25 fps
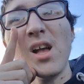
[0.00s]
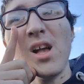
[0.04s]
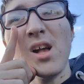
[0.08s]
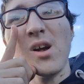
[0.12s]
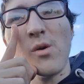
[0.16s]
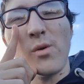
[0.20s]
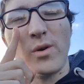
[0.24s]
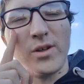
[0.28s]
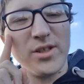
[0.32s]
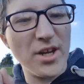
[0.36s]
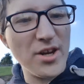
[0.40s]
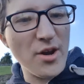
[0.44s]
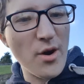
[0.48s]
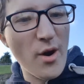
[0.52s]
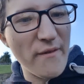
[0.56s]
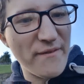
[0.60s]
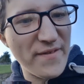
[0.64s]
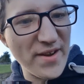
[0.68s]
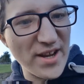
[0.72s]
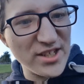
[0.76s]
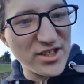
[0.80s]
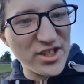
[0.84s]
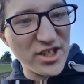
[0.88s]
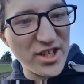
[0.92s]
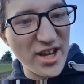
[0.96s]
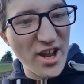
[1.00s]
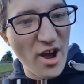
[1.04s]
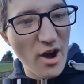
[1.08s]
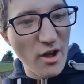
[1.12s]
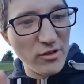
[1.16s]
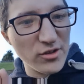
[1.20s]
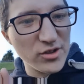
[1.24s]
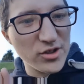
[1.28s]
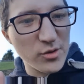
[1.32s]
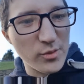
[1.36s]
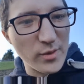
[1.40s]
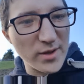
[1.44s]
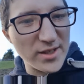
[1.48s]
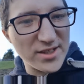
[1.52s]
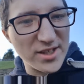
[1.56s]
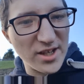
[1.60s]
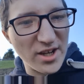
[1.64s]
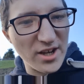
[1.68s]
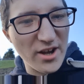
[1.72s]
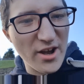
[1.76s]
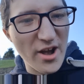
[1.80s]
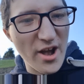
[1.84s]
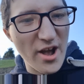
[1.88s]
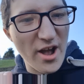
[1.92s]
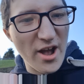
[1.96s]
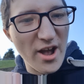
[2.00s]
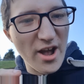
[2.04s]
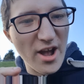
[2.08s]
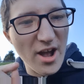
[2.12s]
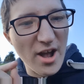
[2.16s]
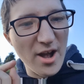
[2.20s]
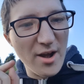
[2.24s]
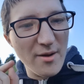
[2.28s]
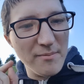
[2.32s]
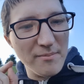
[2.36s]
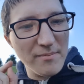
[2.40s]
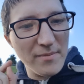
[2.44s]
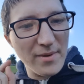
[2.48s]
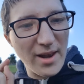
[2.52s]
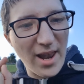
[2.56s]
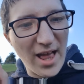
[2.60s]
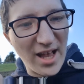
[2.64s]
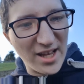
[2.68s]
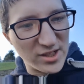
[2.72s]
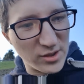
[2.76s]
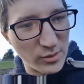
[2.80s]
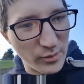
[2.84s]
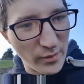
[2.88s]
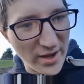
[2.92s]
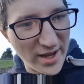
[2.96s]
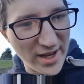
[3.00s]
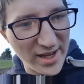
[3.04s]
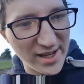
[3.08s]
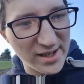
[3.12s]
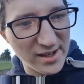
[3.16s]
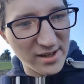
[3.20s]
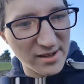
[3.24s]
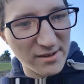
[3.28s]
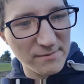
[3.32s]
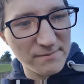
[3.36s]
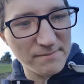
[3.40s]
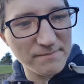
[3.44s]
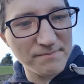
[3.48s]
which I know I featured it on Twitter last week,